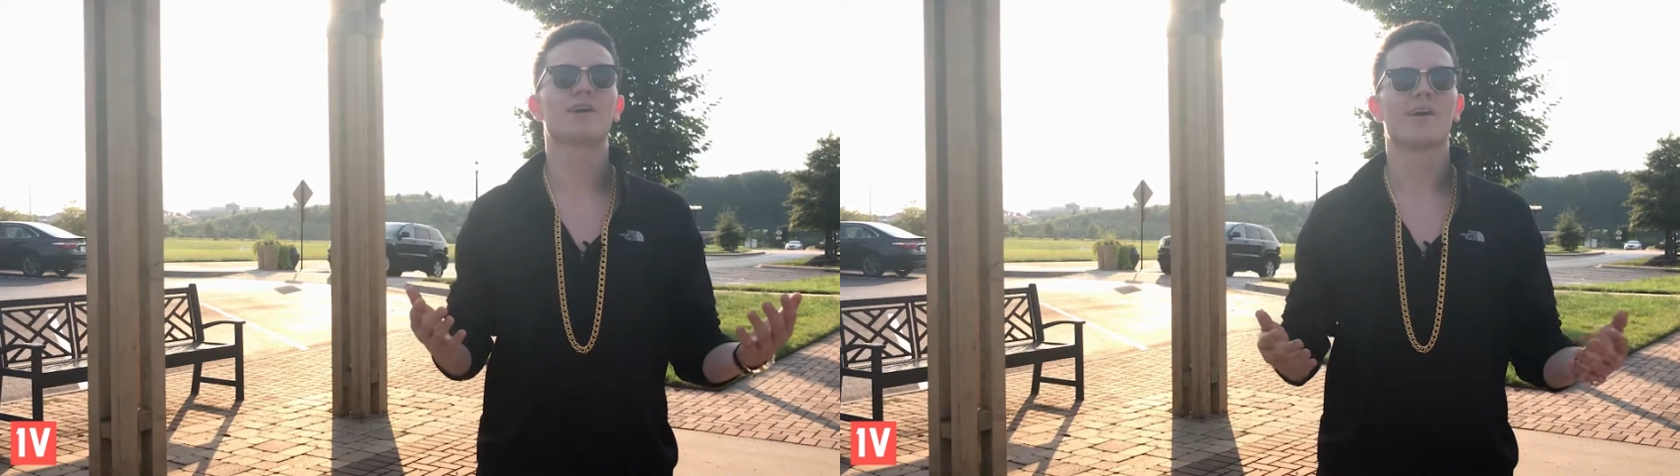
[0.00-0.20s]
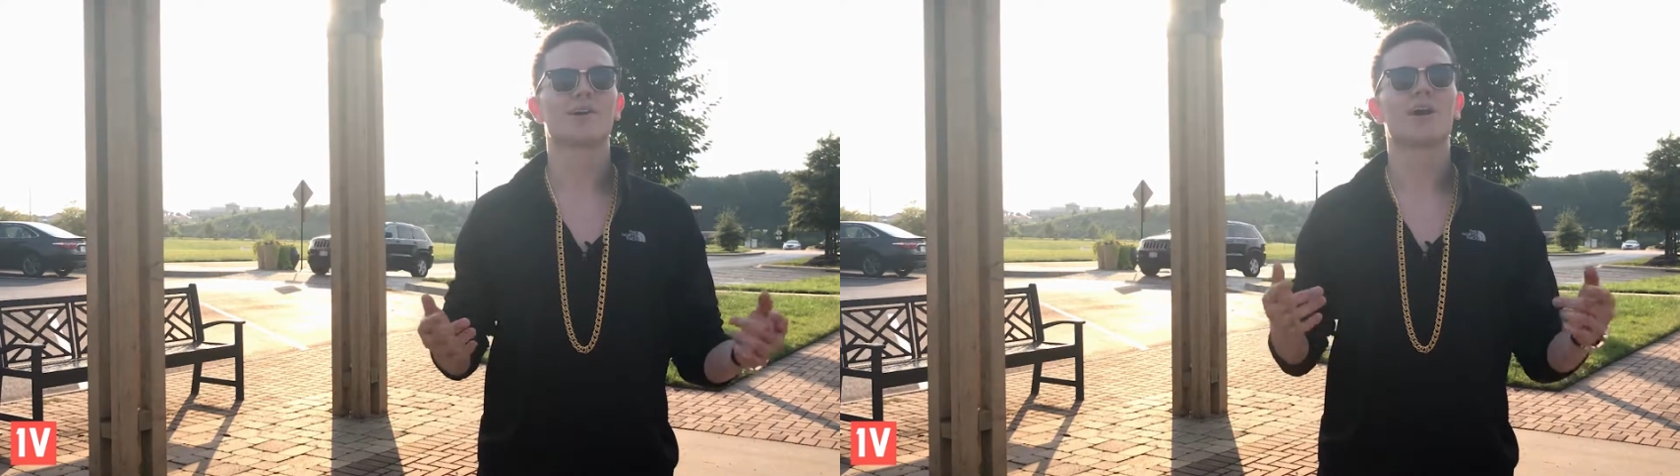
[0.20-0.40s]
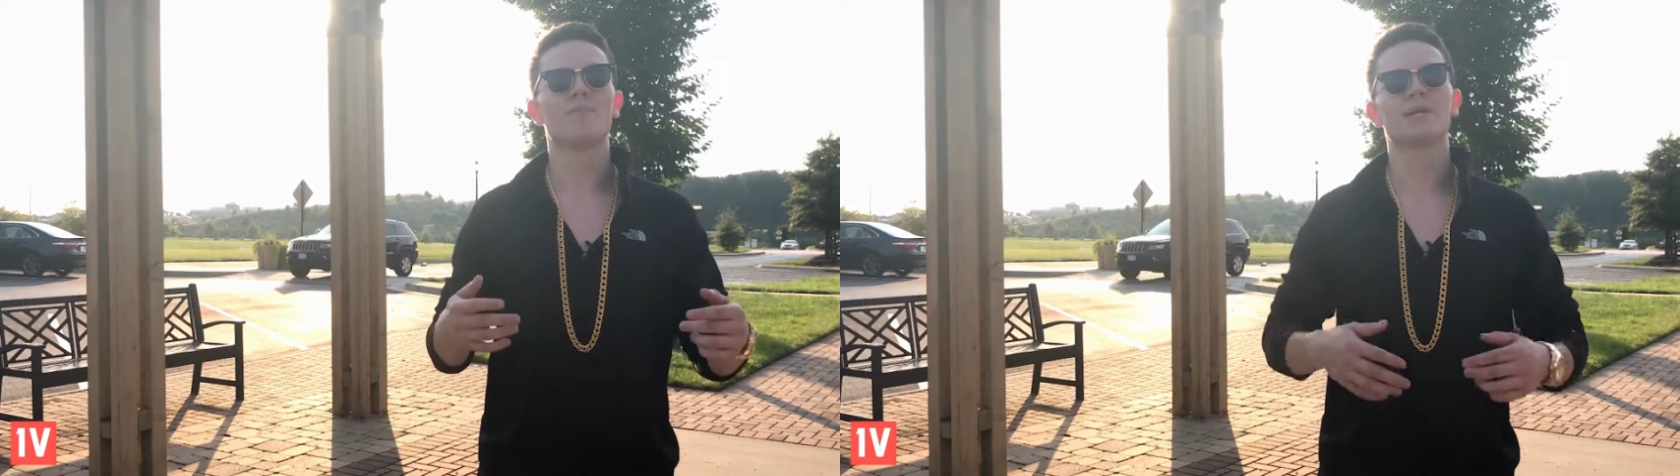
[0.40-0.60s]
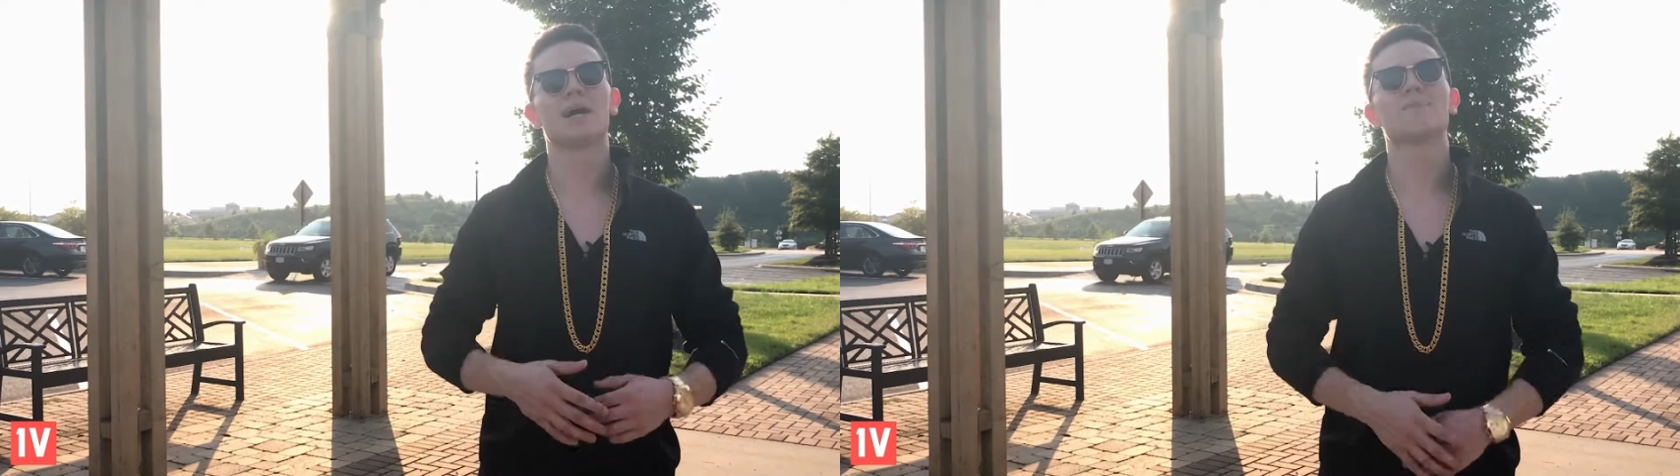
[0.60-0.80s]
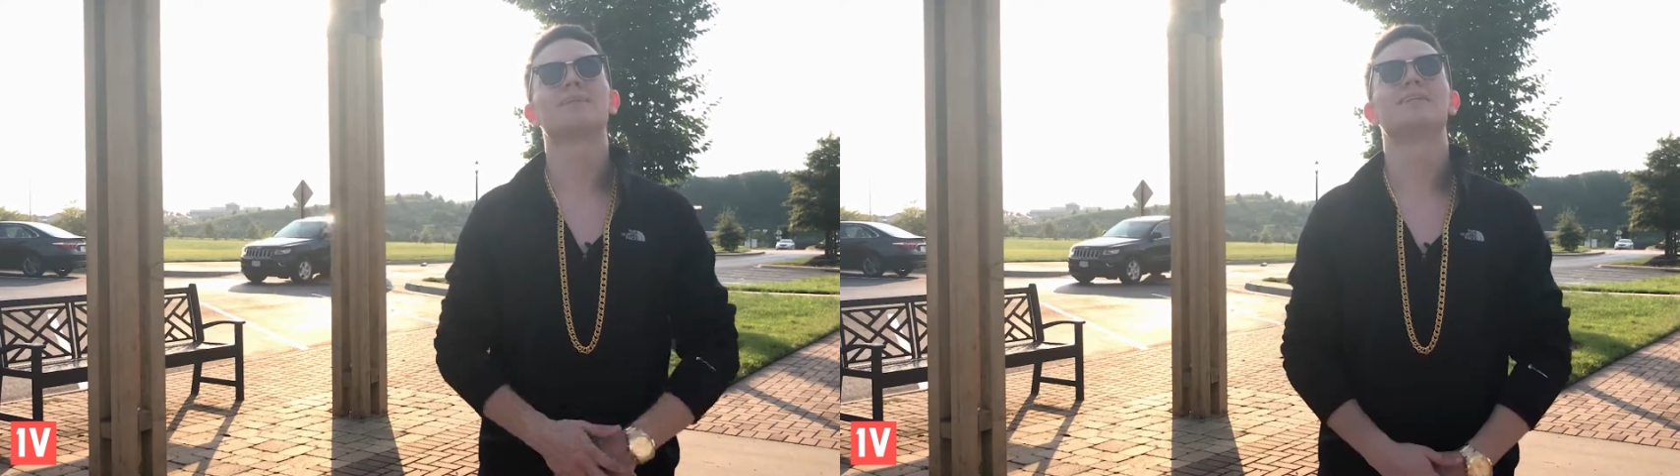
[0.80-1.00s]
are coming
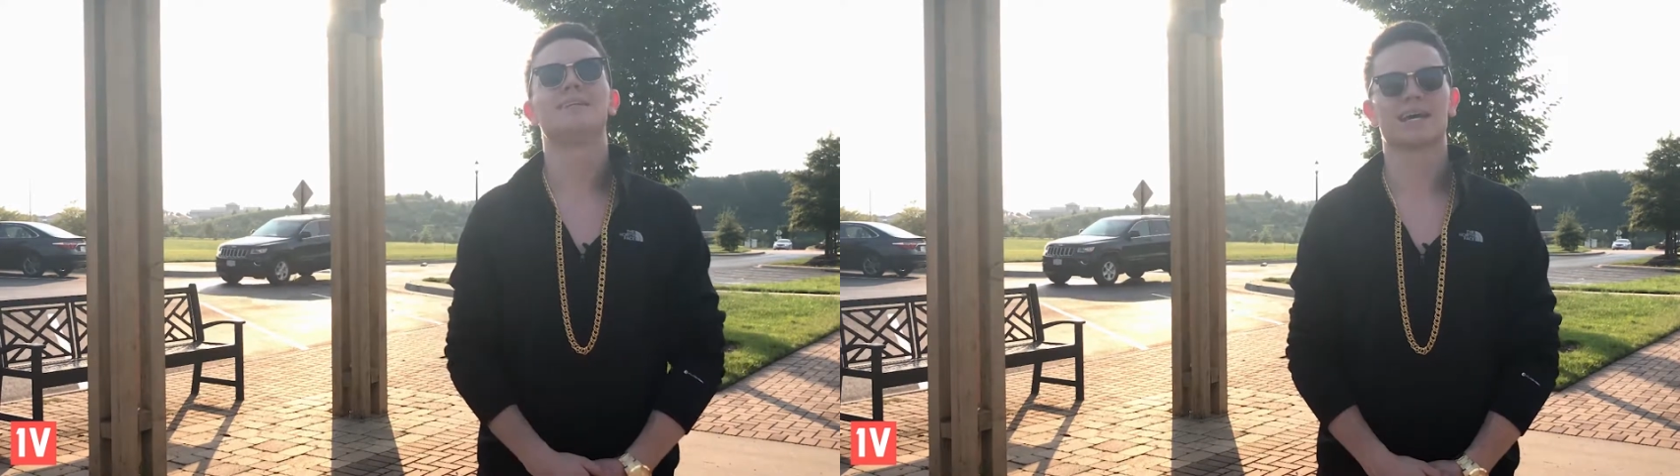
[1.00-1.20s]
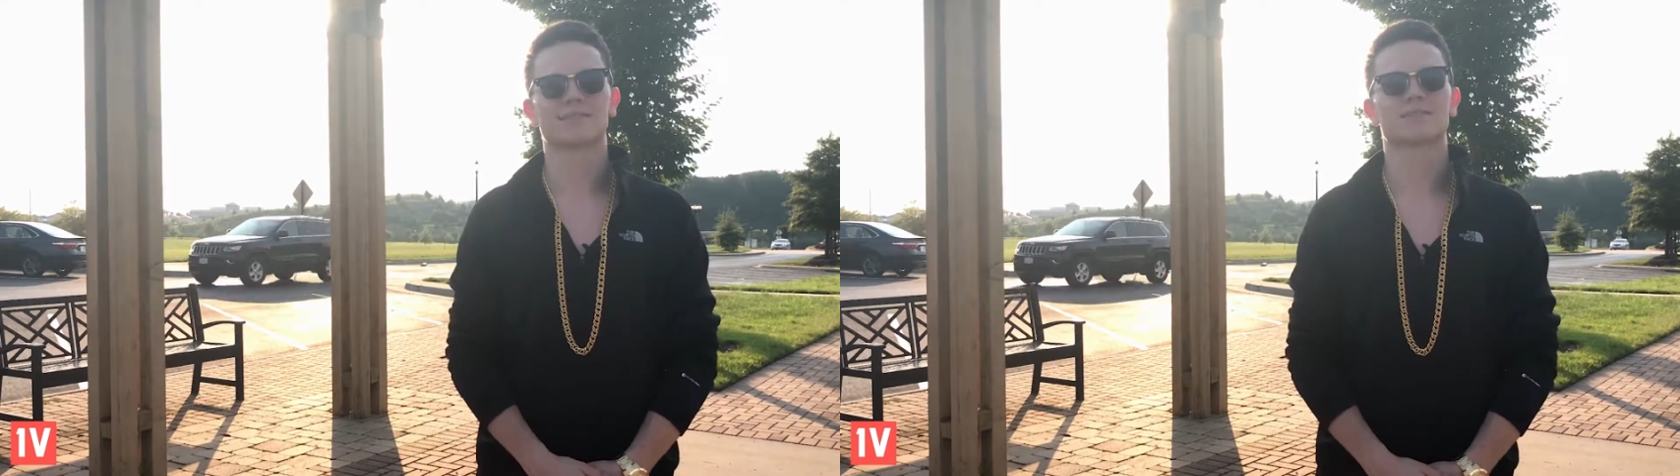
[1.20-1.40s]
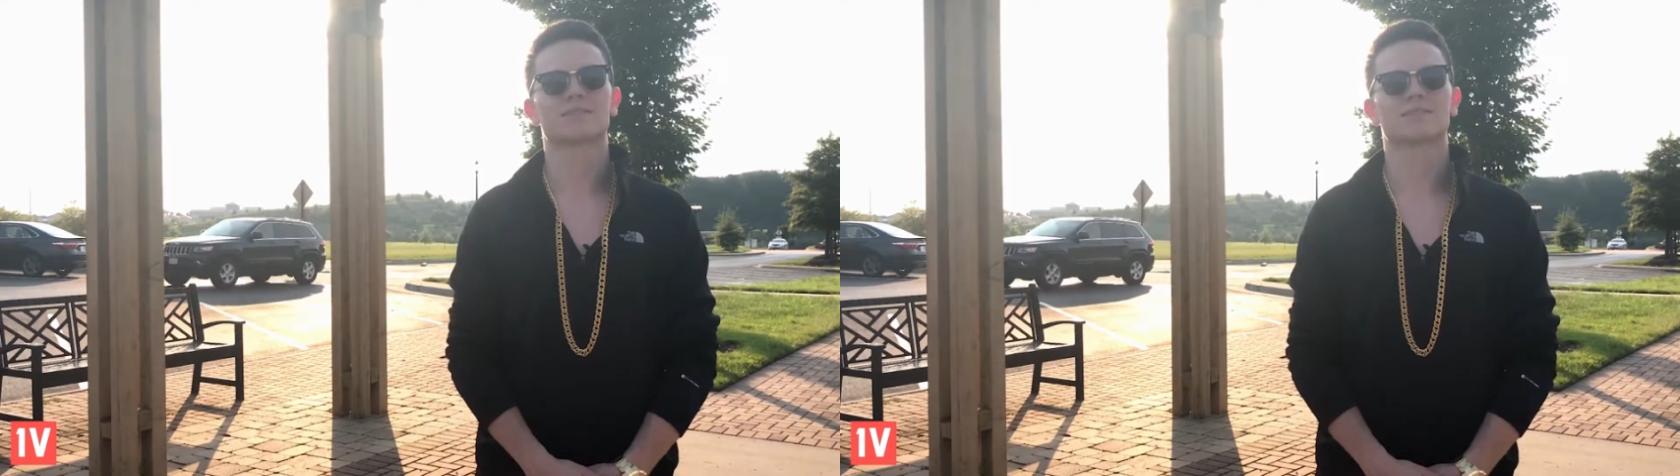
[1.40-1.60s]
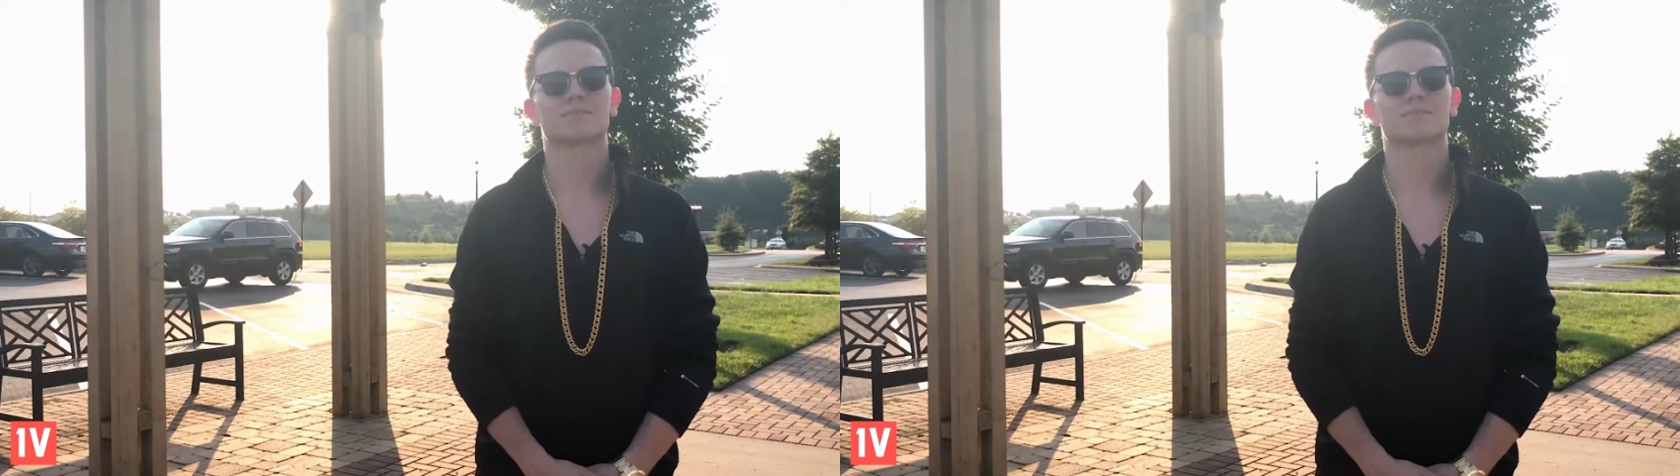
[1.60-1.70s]
up next.